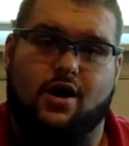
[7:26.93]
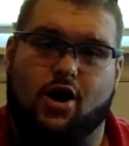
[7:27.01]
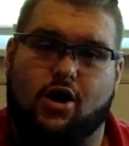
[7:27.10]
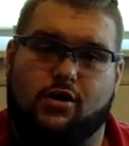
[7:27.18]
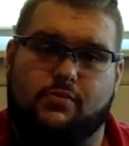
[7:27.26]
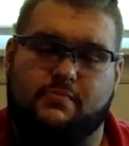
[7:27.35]

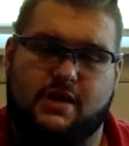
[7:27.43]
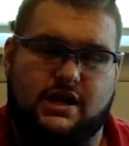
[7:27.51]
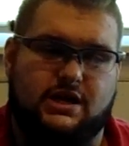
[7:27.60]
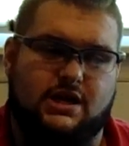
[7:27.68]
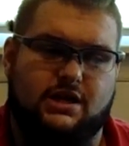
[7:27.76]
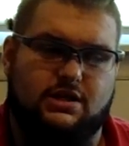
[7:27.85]
all
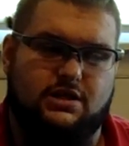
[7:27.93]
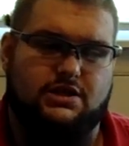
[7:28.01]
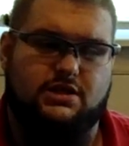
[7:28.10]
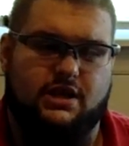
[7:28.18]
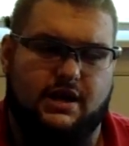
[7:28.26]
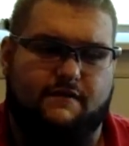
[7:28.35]
making
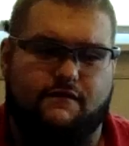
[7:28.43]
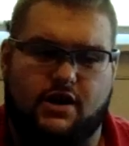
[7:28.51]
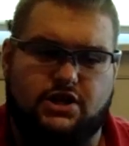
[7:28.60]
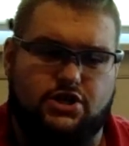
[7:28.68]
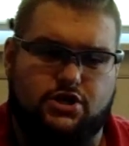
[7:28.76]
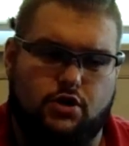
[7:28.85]
this like
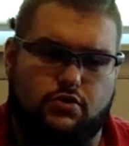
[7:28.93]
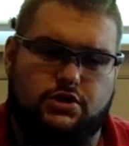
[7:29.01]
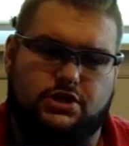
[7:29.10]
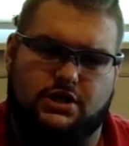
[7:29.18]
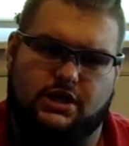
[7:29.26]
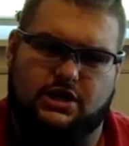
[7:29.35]
French
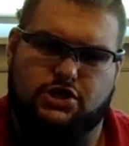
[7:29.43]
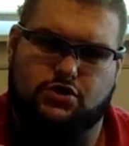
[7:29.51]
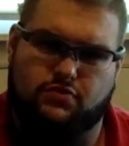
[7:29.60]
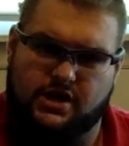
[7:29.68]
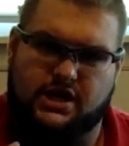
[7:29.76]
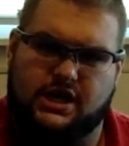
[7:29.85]
toast and then
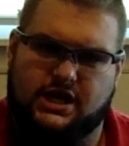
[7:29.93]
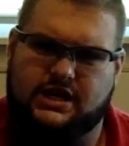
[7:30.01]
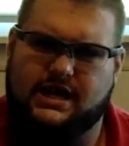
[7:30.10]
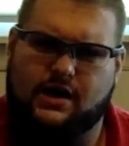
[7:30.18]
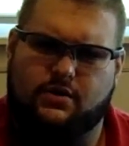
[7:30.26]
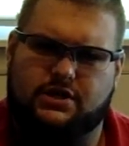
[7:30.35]
shrinking
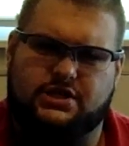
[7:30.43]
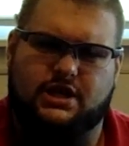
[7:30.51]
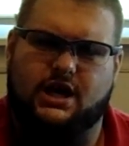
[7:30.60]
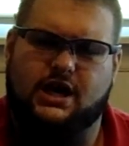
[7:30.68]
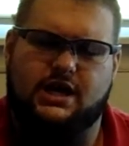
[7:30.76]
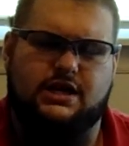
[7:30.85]
it down to
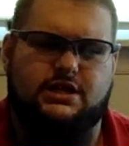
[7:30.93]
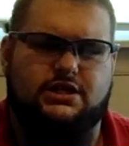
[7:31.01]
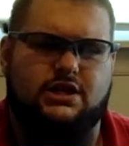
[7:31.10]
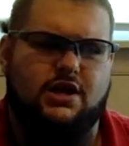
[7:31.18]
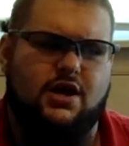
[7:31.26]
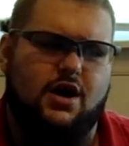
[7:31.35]

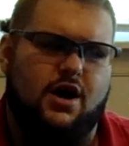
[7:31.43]
size.